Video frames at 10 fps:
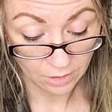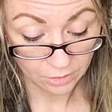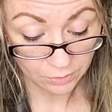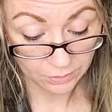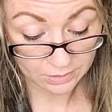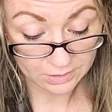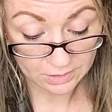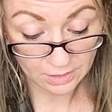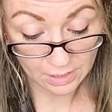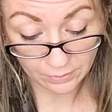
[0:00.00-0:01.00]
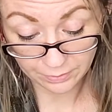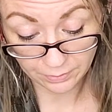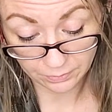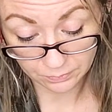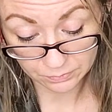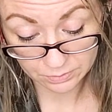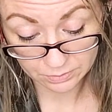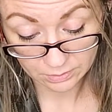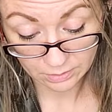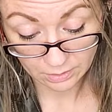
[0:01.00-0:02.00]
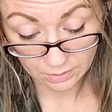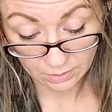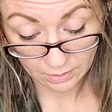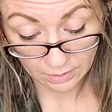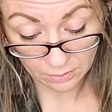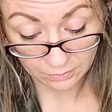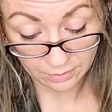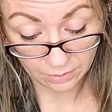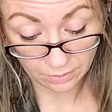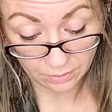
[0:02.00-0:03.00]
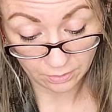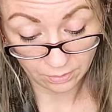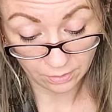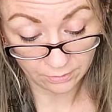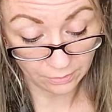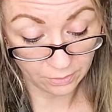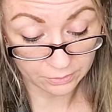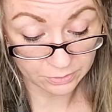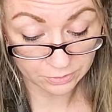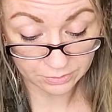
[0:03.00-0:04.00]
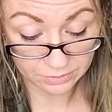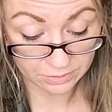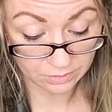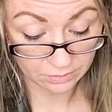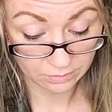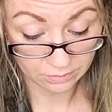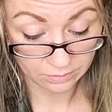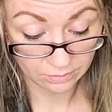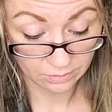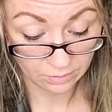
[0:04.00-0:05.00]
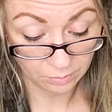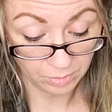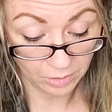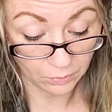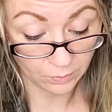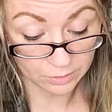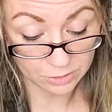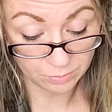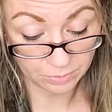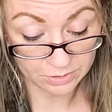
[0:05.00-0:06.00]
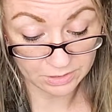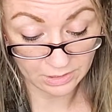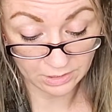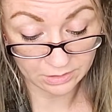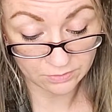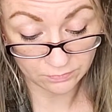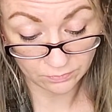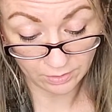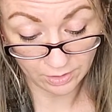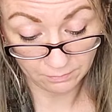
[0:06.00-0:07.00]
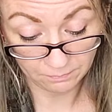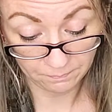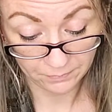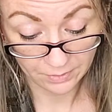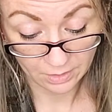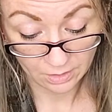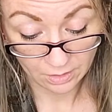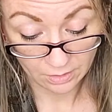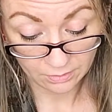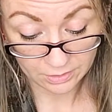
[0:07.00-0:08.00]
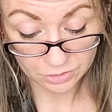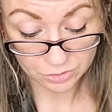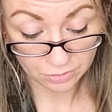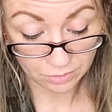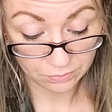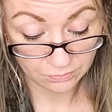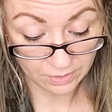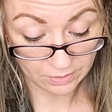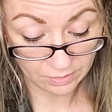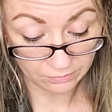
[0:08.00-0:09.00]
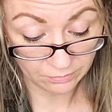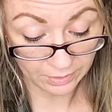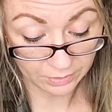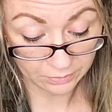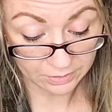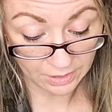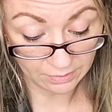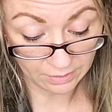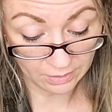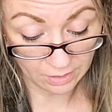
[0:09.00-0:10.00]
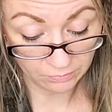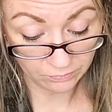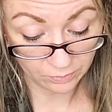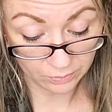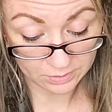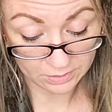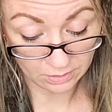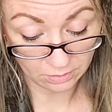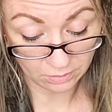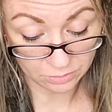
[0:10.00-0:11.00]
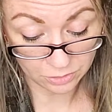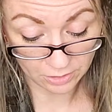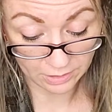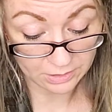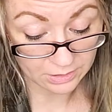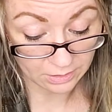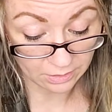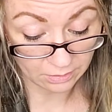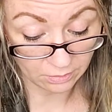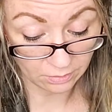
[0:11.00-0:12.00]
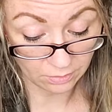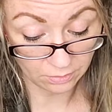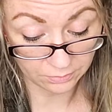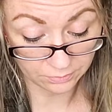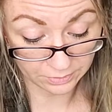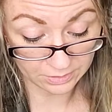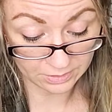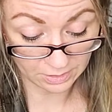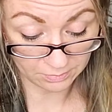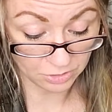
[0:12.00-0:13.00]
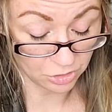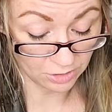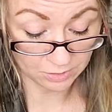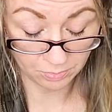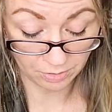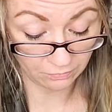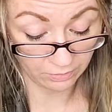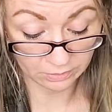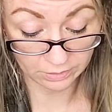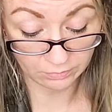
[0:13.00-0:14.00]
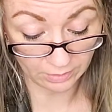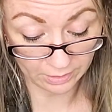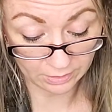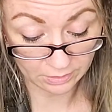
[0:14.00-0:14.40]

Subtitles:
You can see how it goes, how there are the altars the Baal worshippers danced for rain. They strove and they flailed and they kept focusing on trying to get all the steps just perfectly right.